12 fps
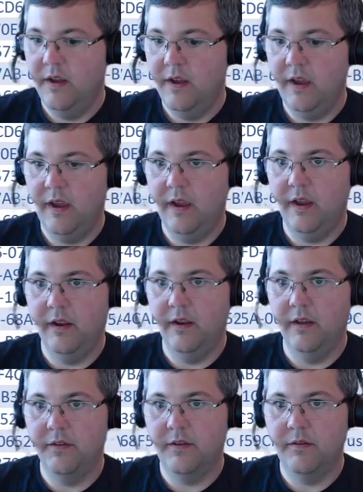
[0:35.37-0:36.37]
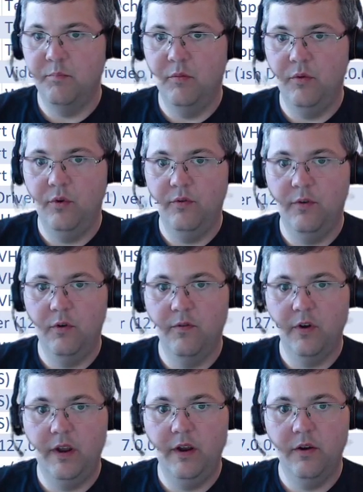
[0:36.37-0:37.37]
And let's move
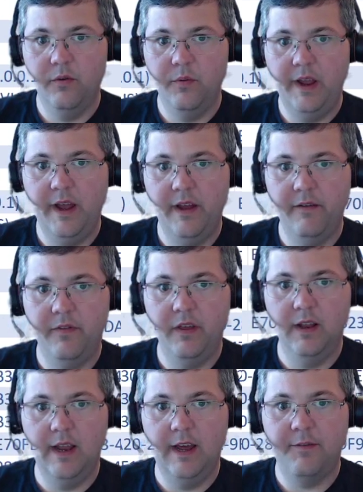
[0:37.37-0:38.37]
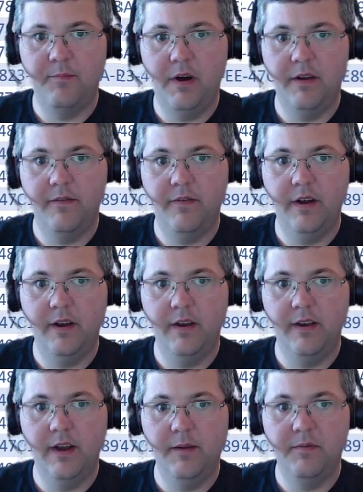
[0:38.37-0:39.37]
over here. We have the last
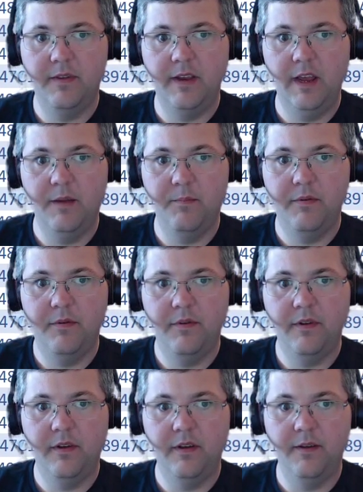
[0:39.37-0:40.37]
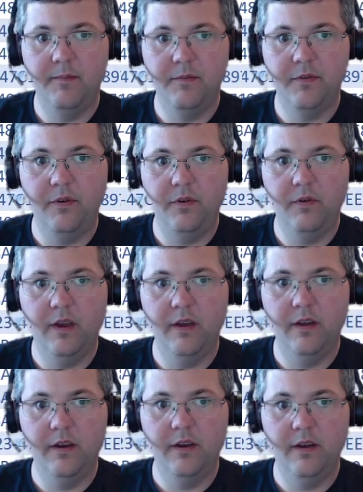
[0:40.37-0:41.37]
modified timestamp, so you
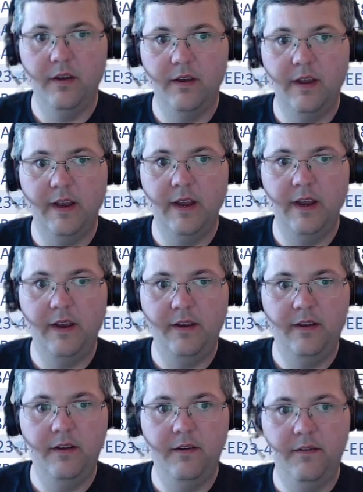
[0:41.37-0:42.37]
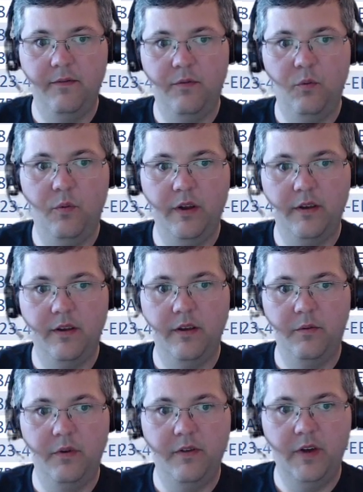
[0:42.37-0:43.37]
can get an idea of what
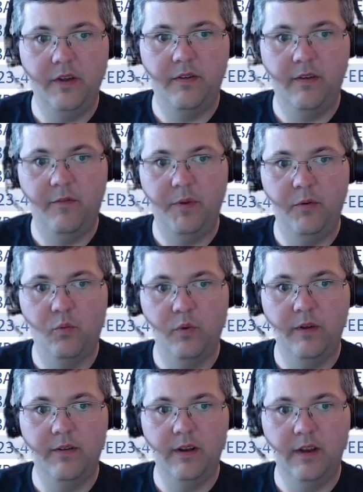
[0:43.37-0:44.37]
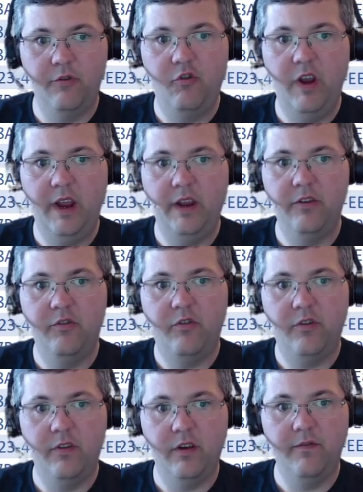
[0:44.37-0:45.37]
devices have been recently
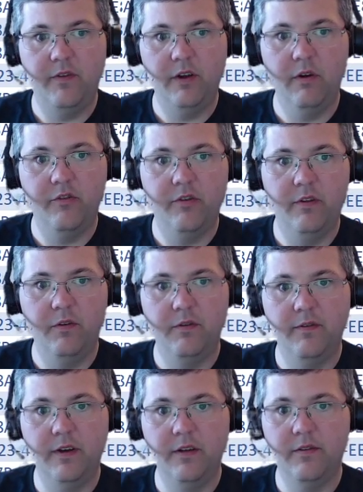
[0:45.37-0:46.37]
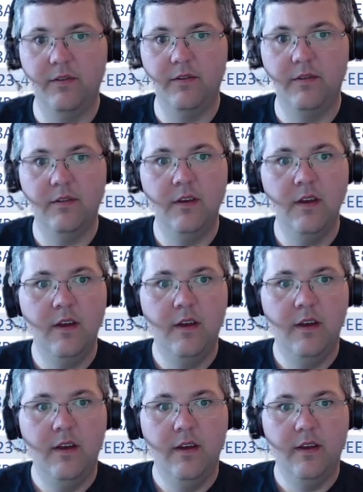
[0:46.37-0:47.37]
changed, the configuration of those devices.
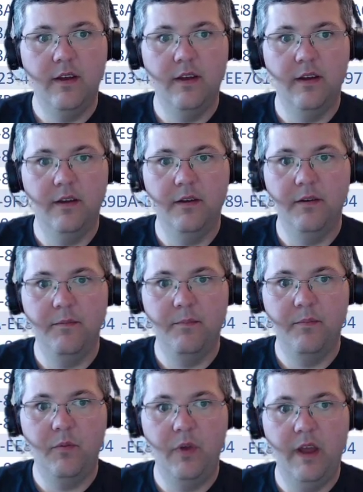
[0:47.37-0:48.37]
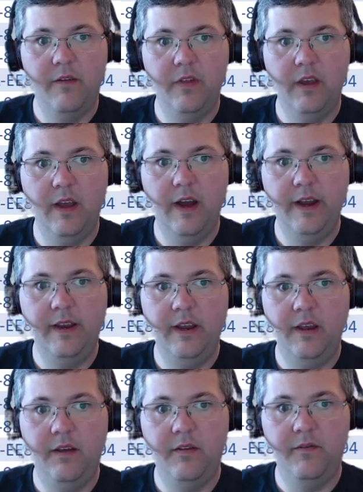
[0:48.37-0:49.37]
You have the
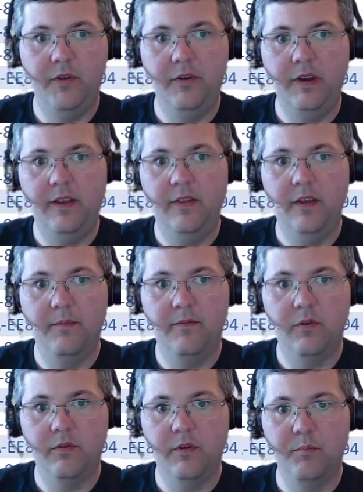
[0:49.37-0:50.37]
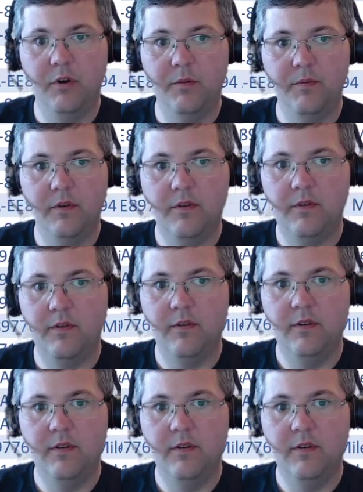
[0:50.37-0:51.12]
IDs if you need them for some purpose,